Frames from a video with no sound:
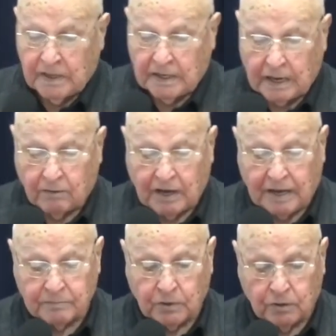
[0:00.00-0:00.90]
Now,
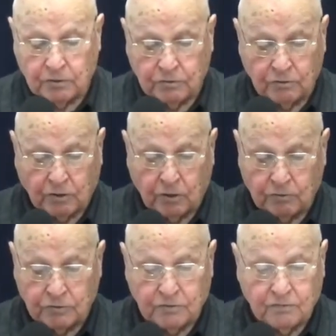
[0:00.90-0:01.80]
I'm going to
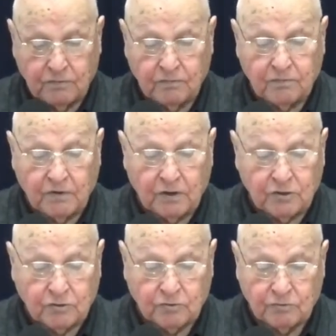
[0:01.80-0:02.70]
close very
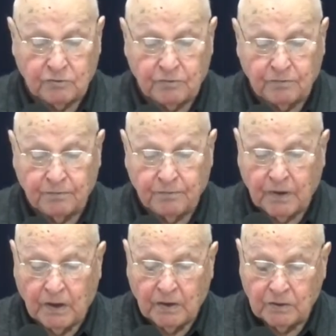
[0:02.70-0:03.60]
soon.
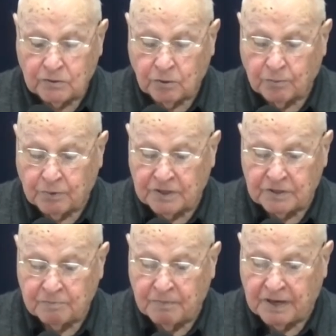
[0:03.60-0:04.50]
So
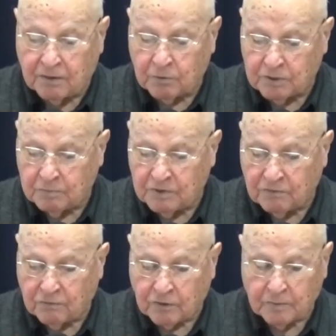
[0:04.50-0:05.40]
please, bear with me
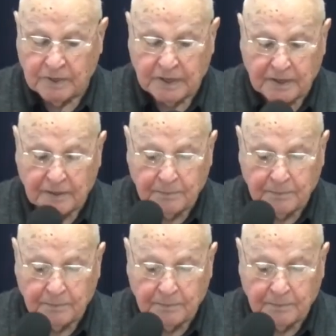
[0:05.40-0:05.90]
for a minute.